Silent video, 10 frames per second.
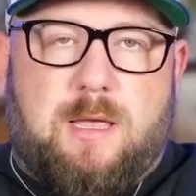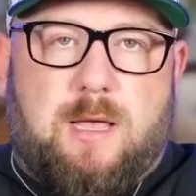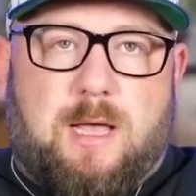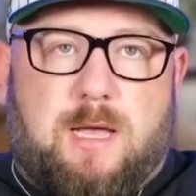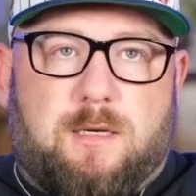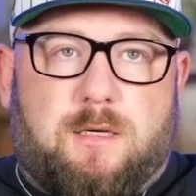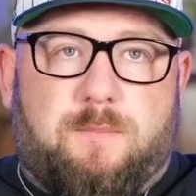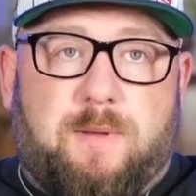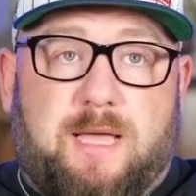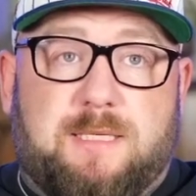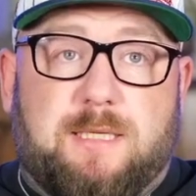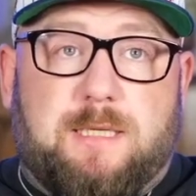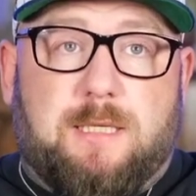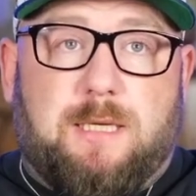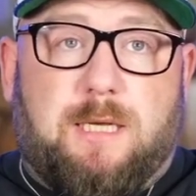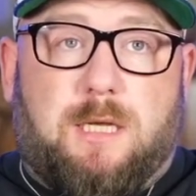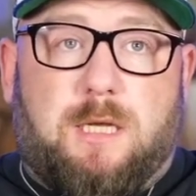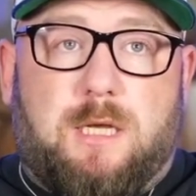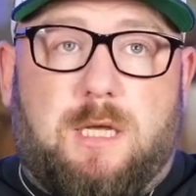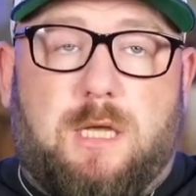and basically
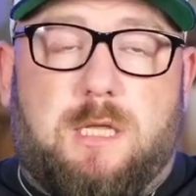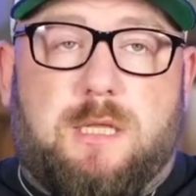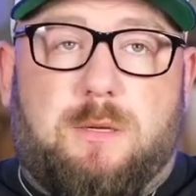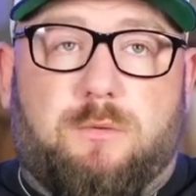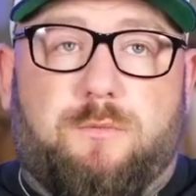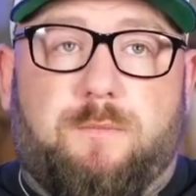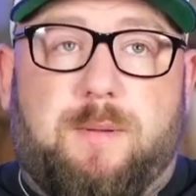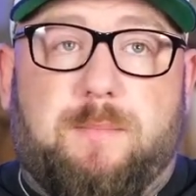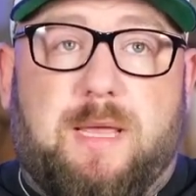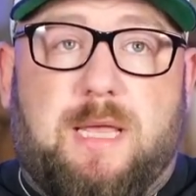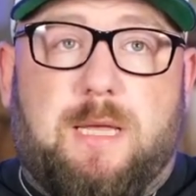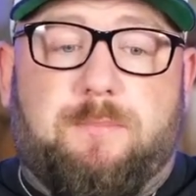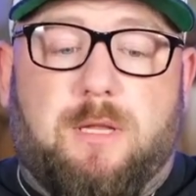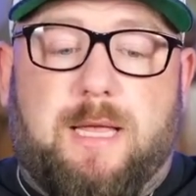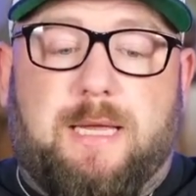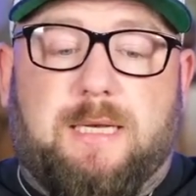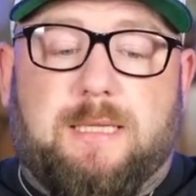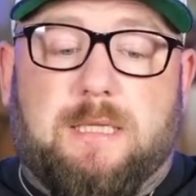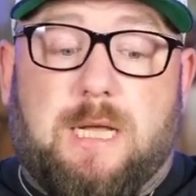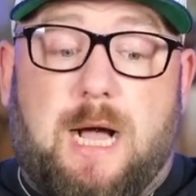they would be me playing
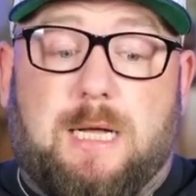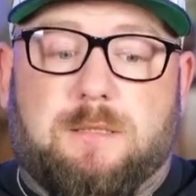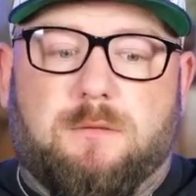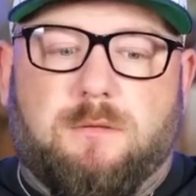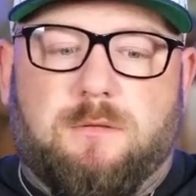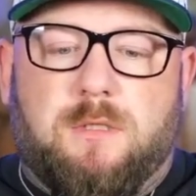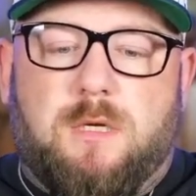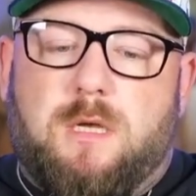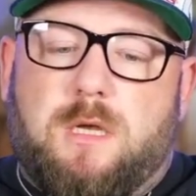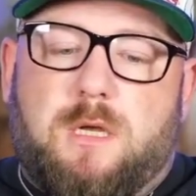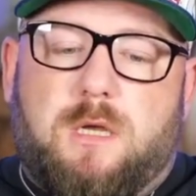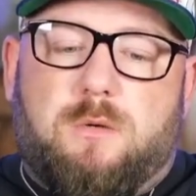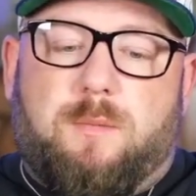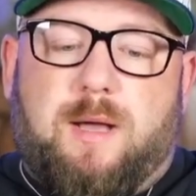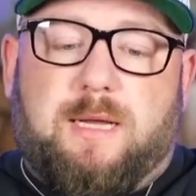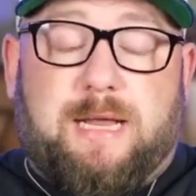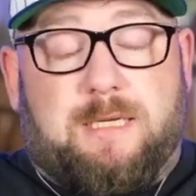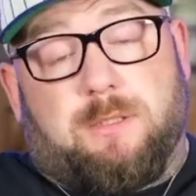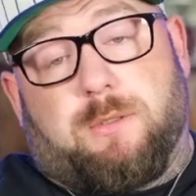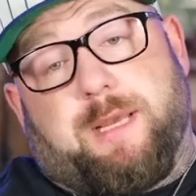in the garden with my
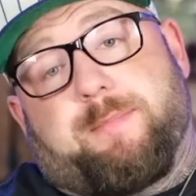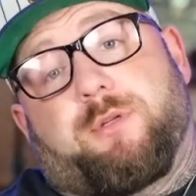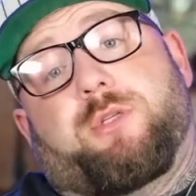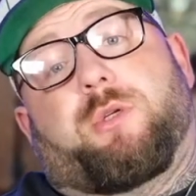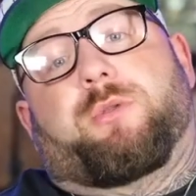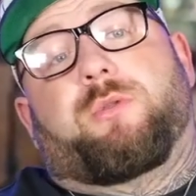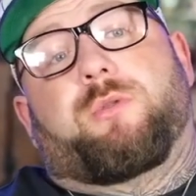next door neighbour's son.